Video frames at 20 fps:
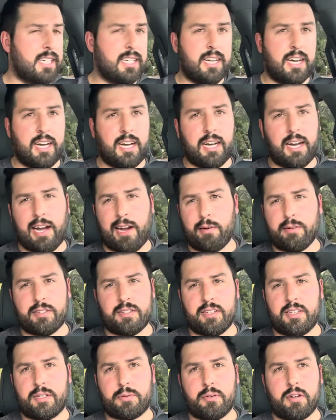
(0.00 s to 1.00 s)
I always
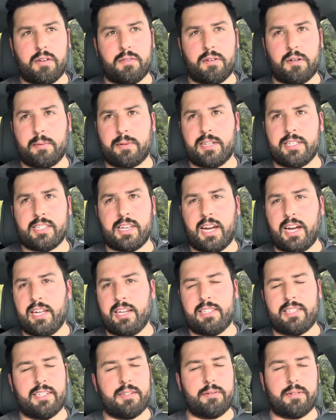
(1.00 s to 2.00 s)
did the 12-volt because I
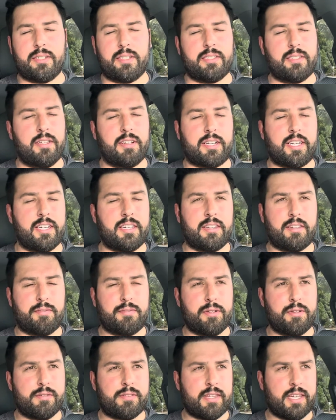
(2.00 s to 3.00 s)
didn't really look into the
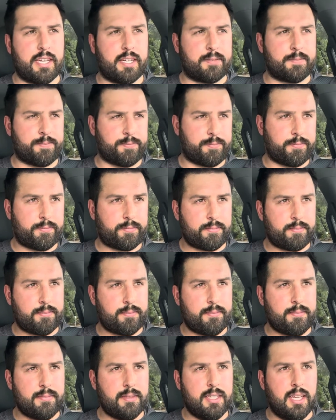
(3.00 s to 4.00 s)
fuse thing.
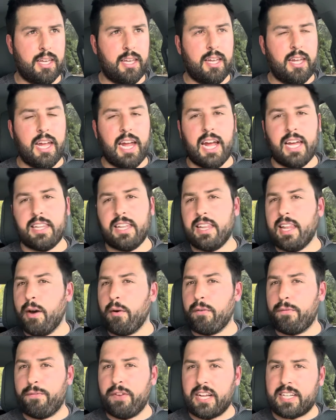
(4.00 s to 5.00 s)
And then that
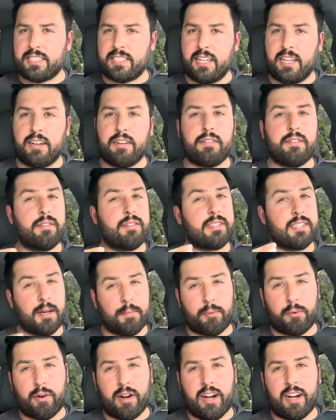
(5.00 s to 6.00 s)
would fix it
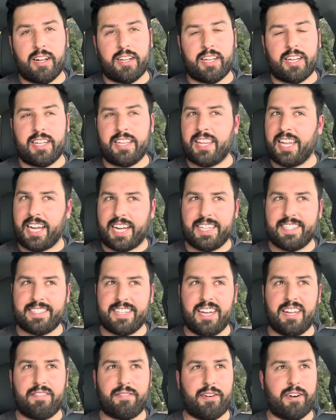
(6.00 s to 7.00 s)
temporarily, like I
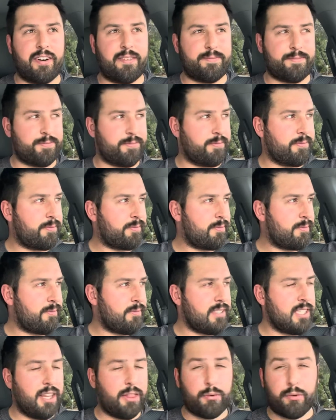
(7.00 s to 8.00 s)
said, for
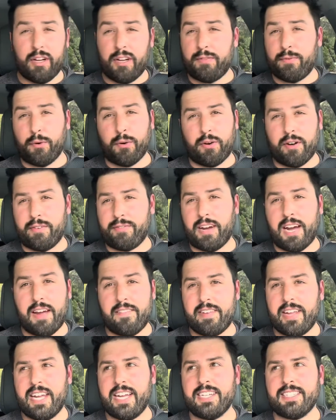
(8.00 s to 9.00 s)
3, 4,
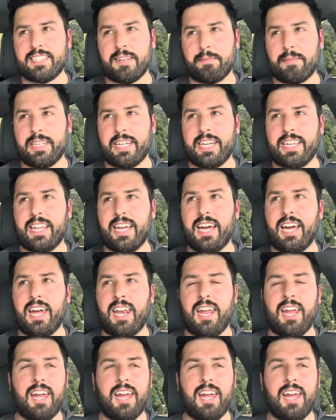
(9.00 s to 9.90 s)
5 days, something like that.